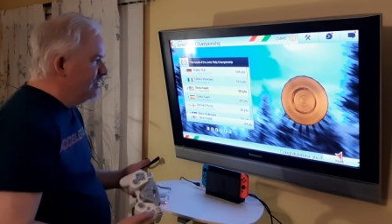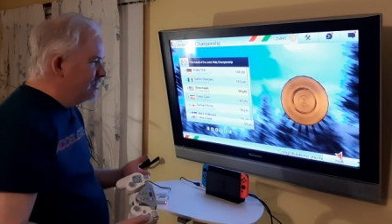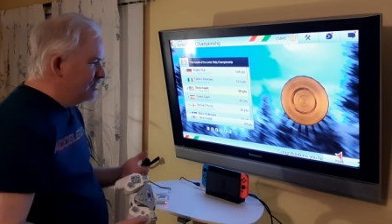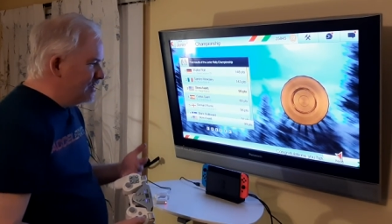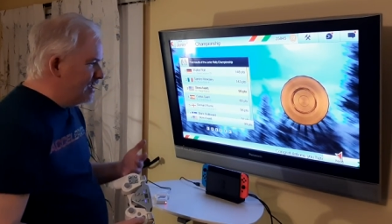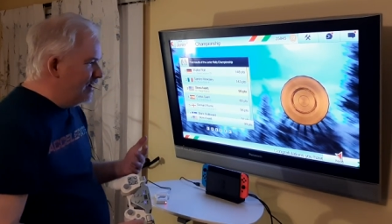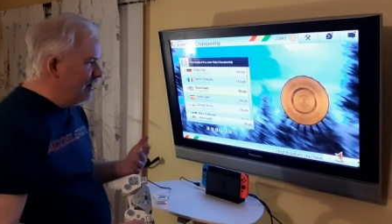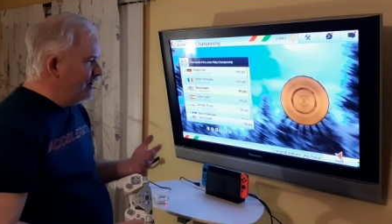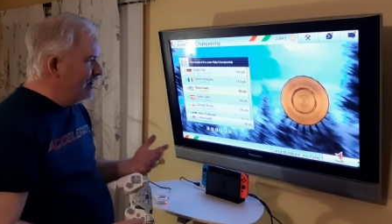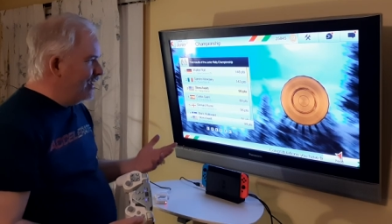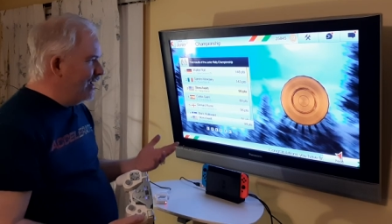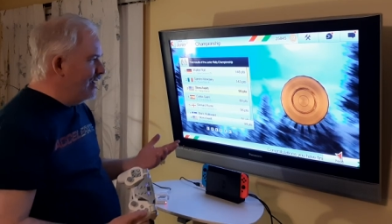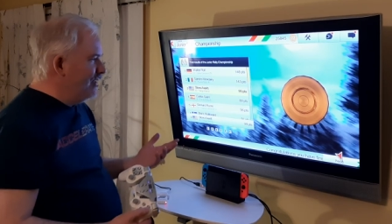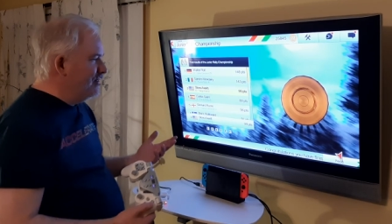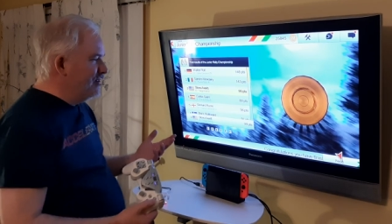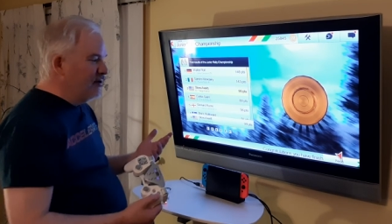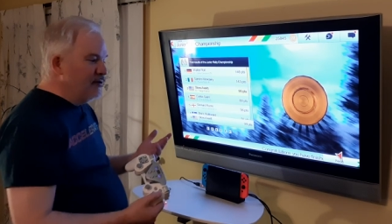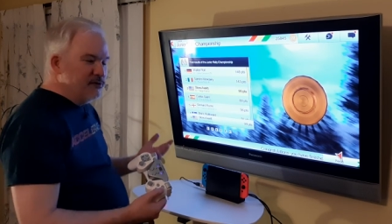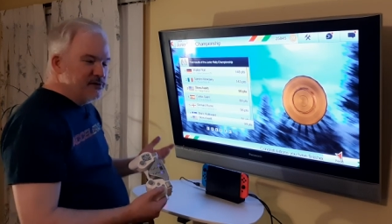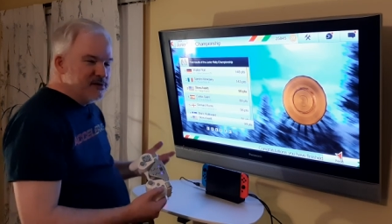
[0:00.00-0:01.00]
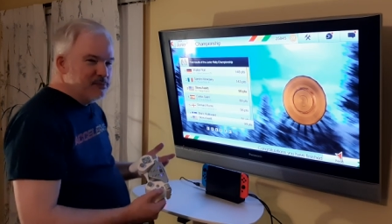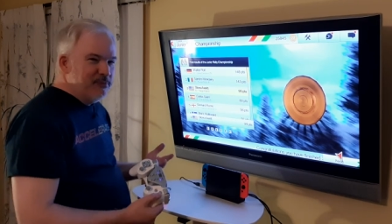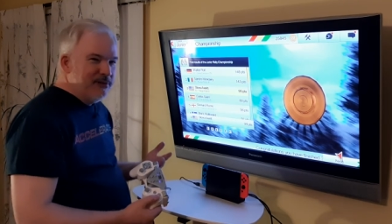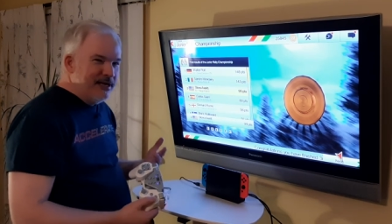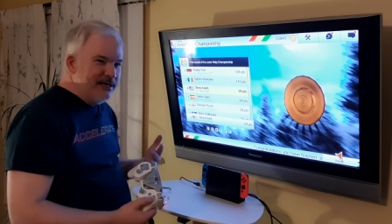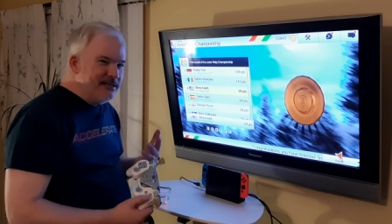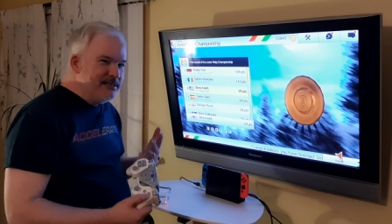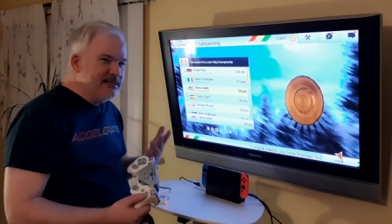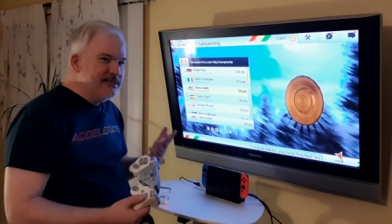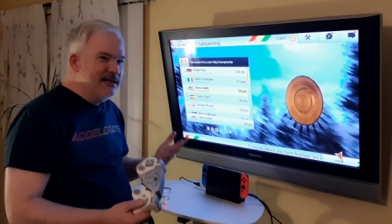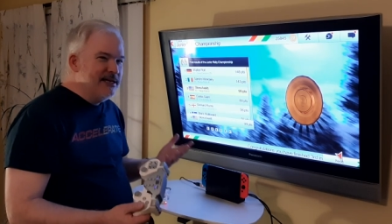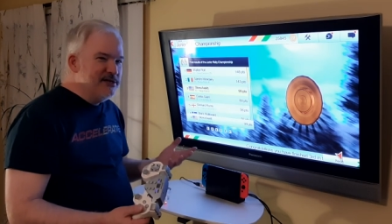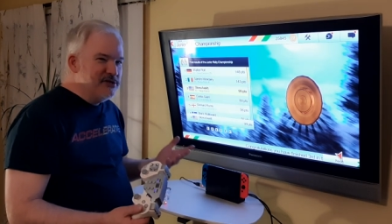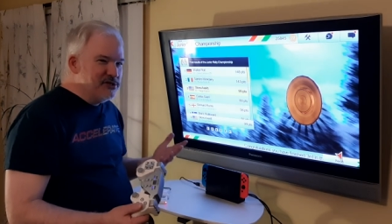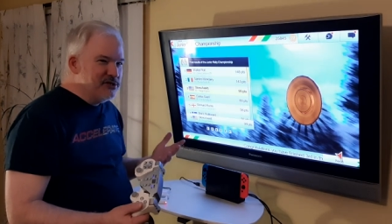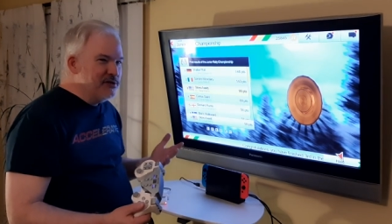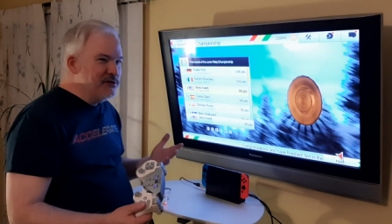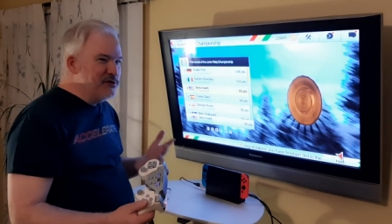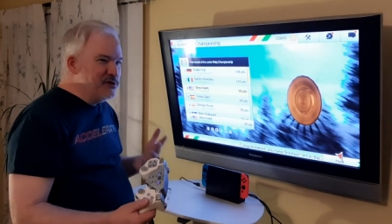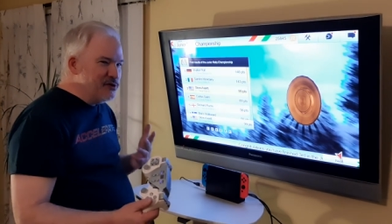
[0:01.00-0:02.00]
It's kind of got those
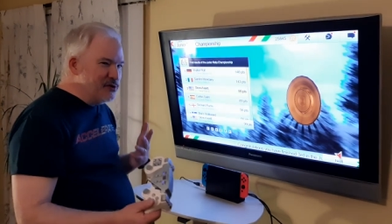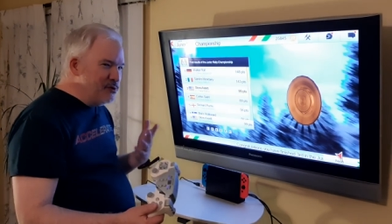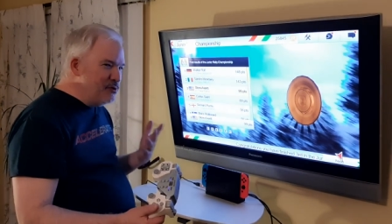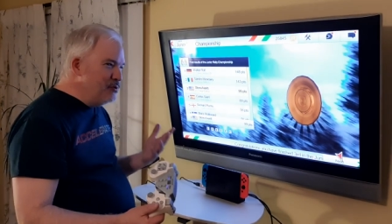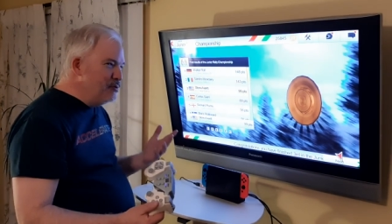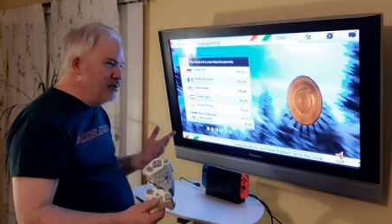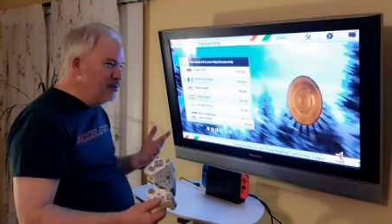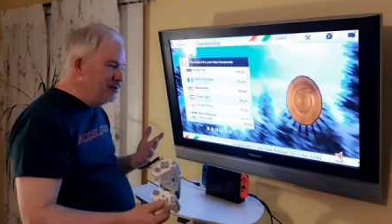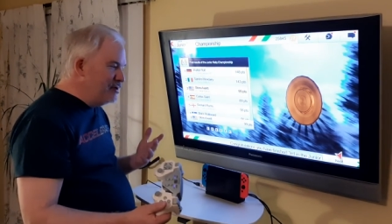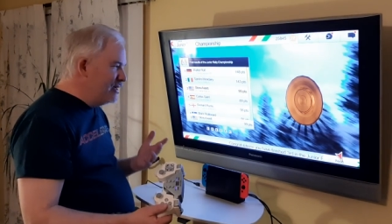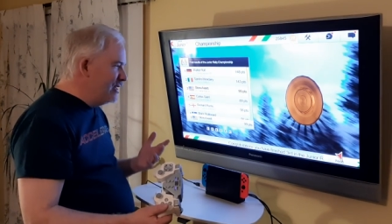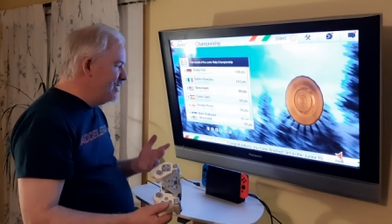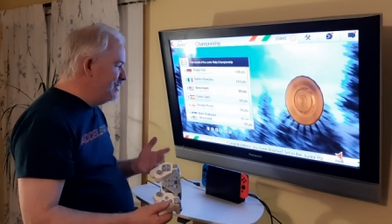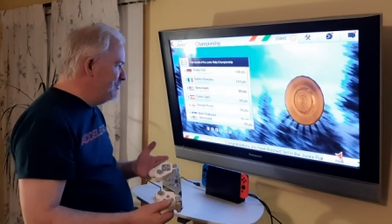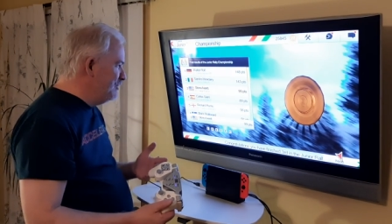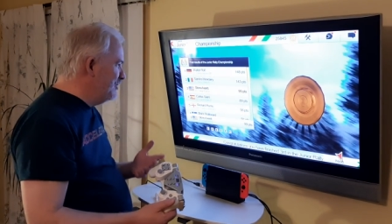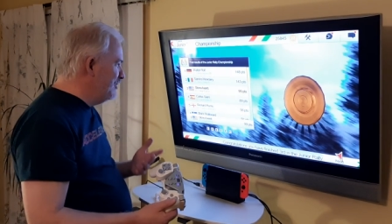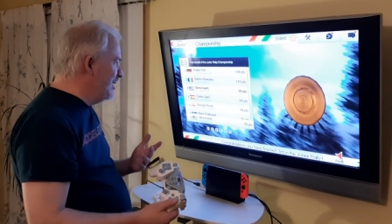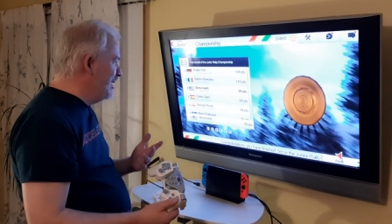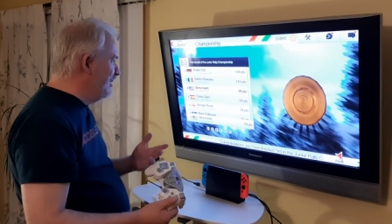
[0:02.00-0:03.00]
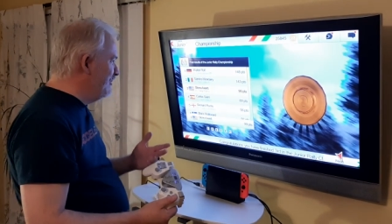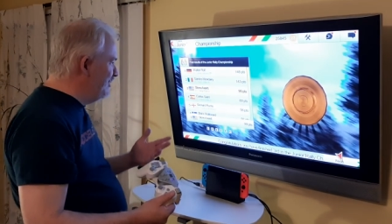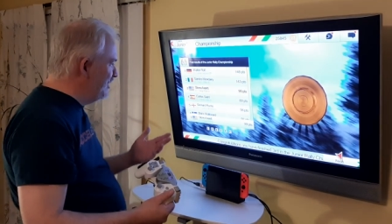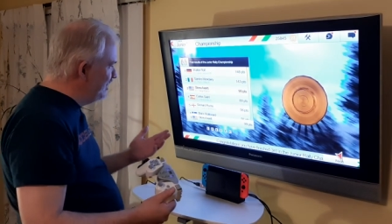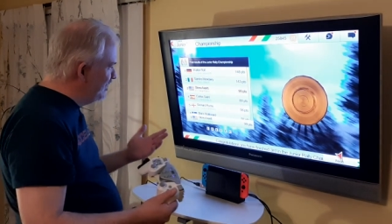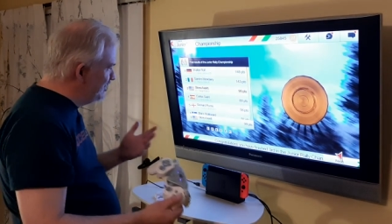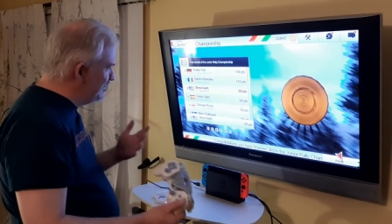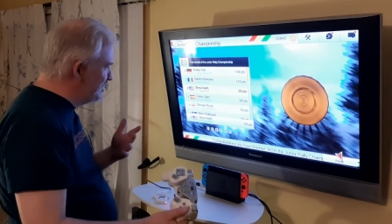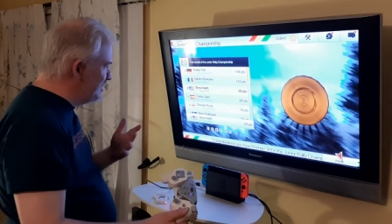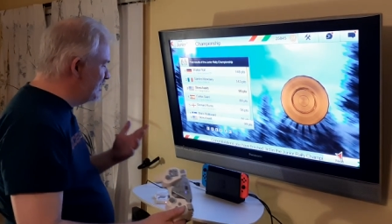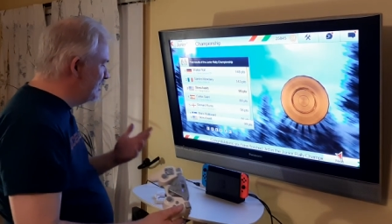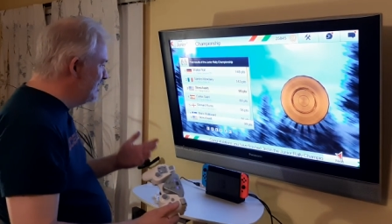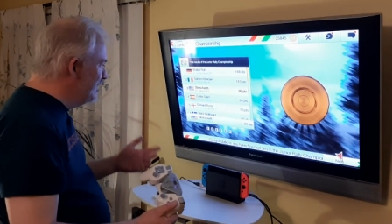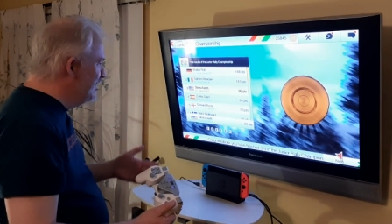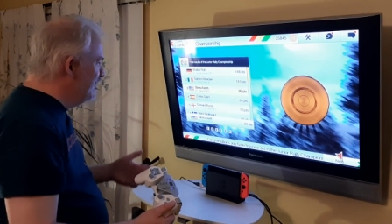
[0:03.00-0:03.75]
PlayStation 2 type graphics,